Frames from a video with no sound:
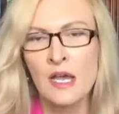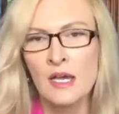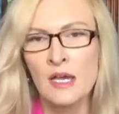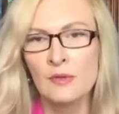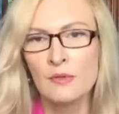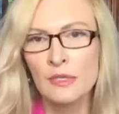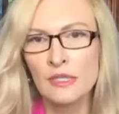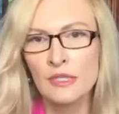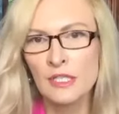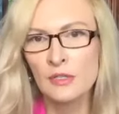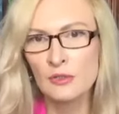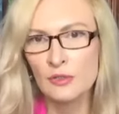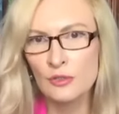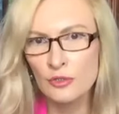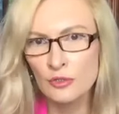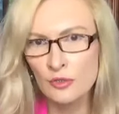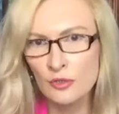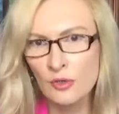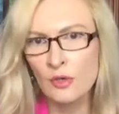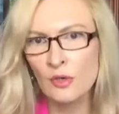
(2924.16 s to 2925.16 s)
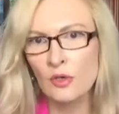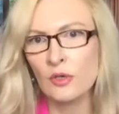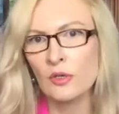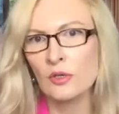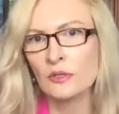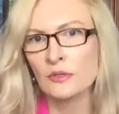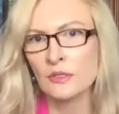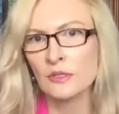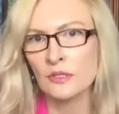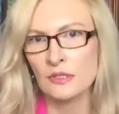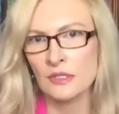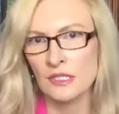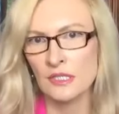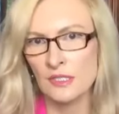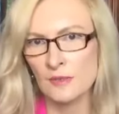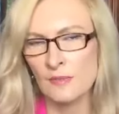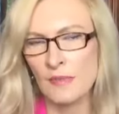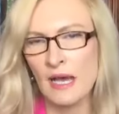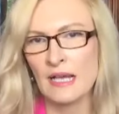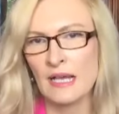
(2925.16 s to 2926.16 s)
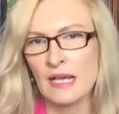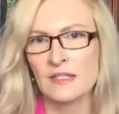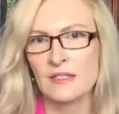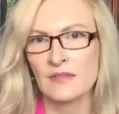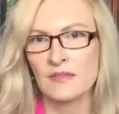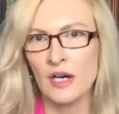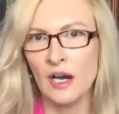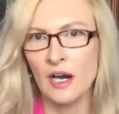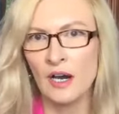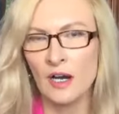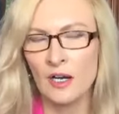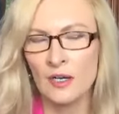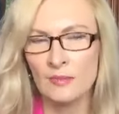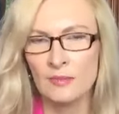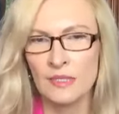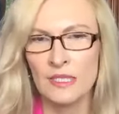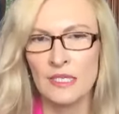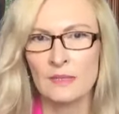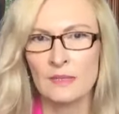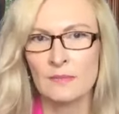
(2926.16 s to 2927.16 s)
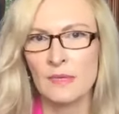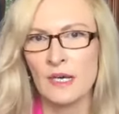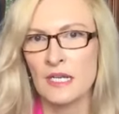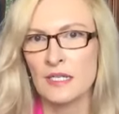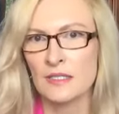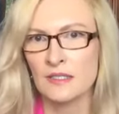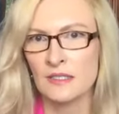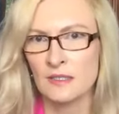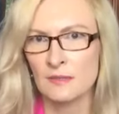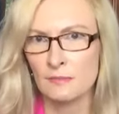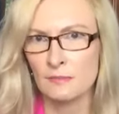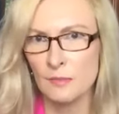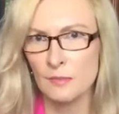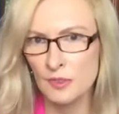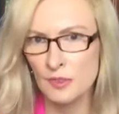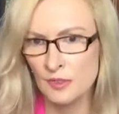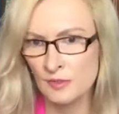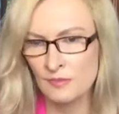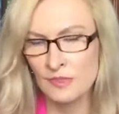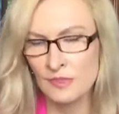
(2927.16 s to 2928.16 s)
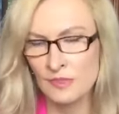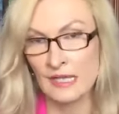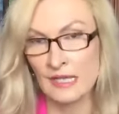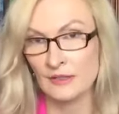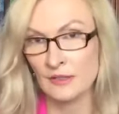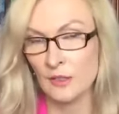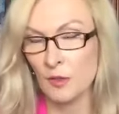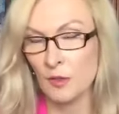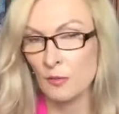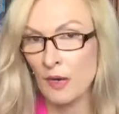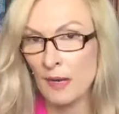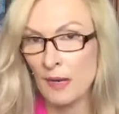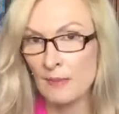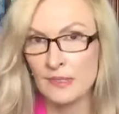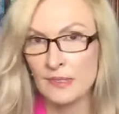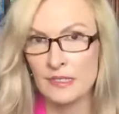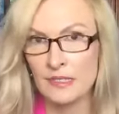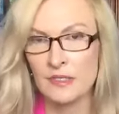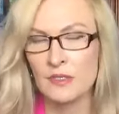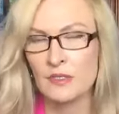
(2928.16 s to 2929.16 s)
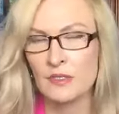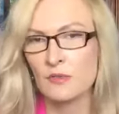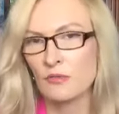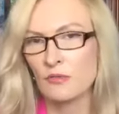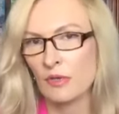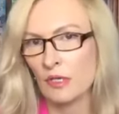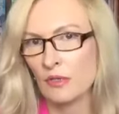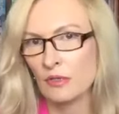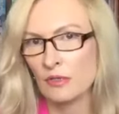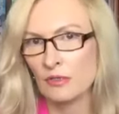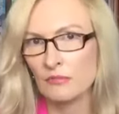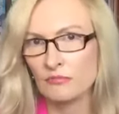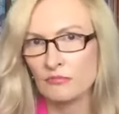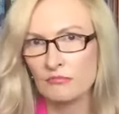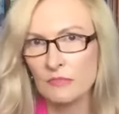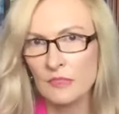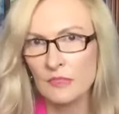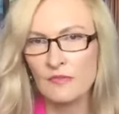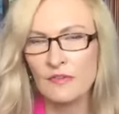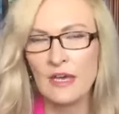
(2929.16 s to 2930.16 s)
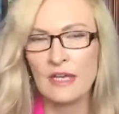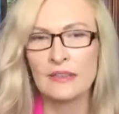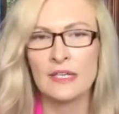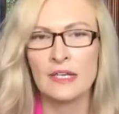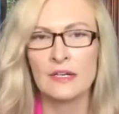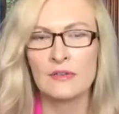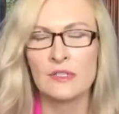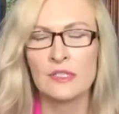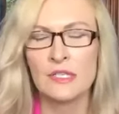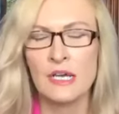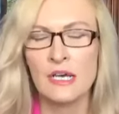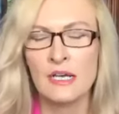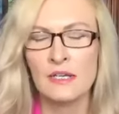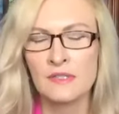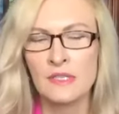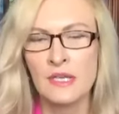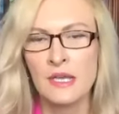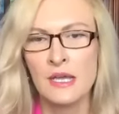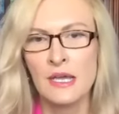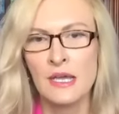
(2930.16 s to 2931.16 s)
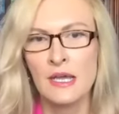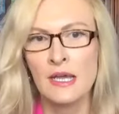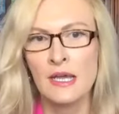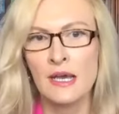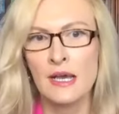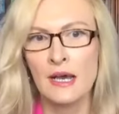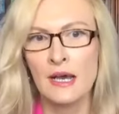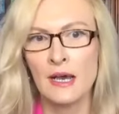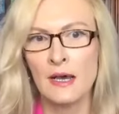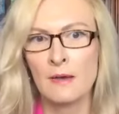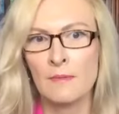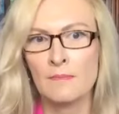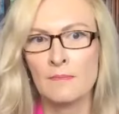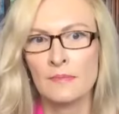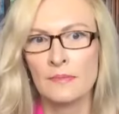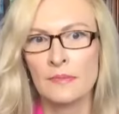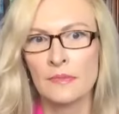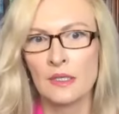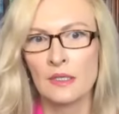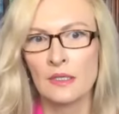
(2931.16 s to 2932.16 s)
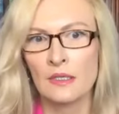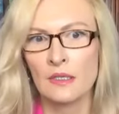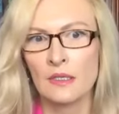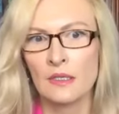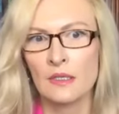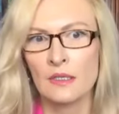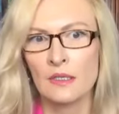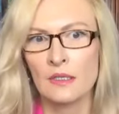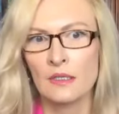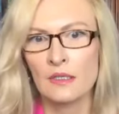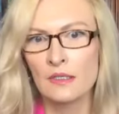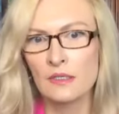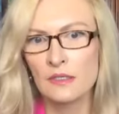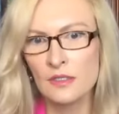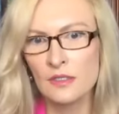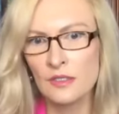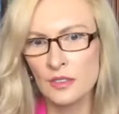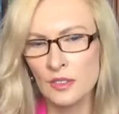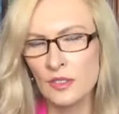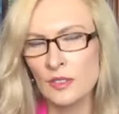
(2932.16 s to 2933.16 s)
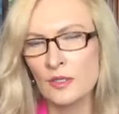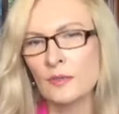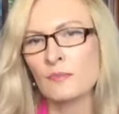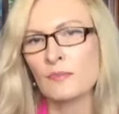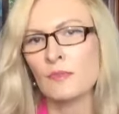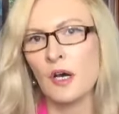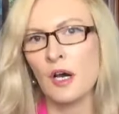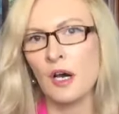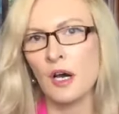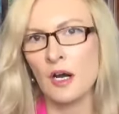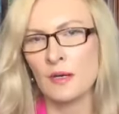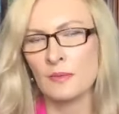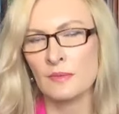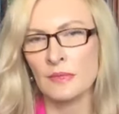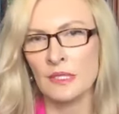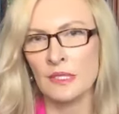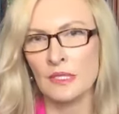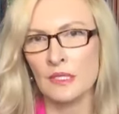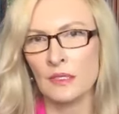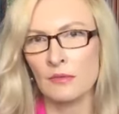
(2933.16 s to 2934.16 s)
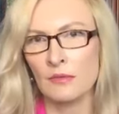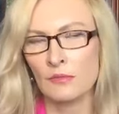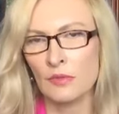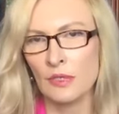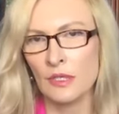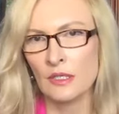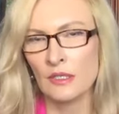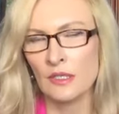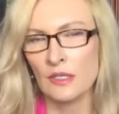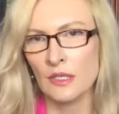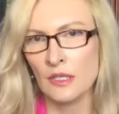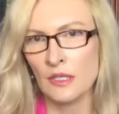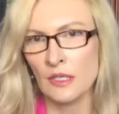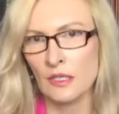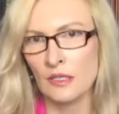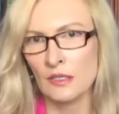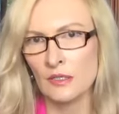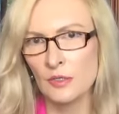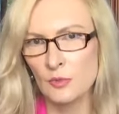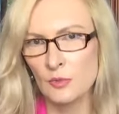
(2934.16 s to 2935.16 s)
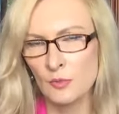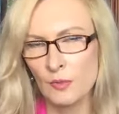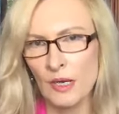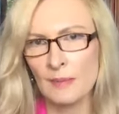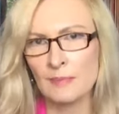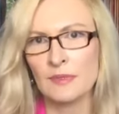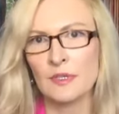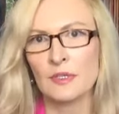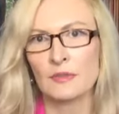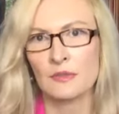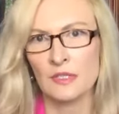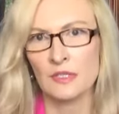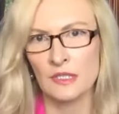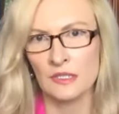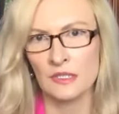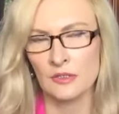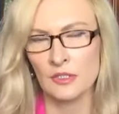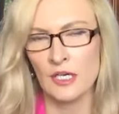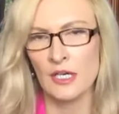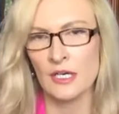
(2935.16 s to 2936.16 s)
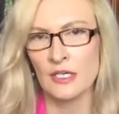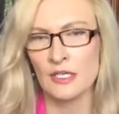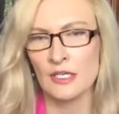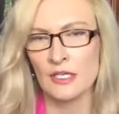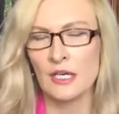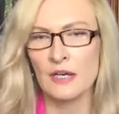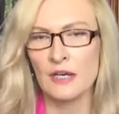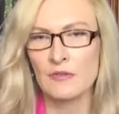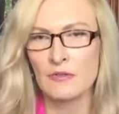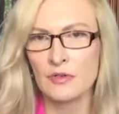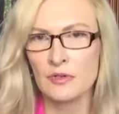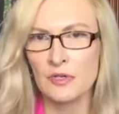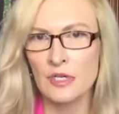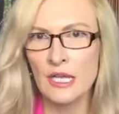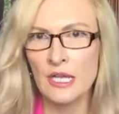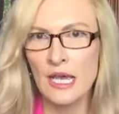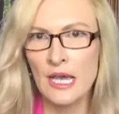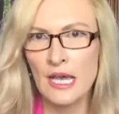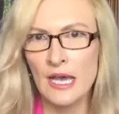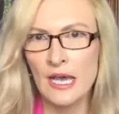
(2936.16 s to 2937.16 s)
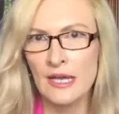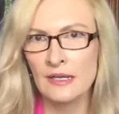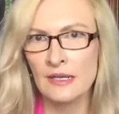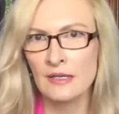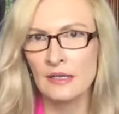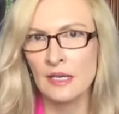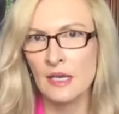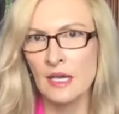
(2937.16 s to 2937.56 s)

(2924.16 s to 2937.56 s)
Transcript: really controlled this massive army, and Bosnian Muslims had no weapons, we couldn't defend ourselves. Um, Serb army really swept through the entire country and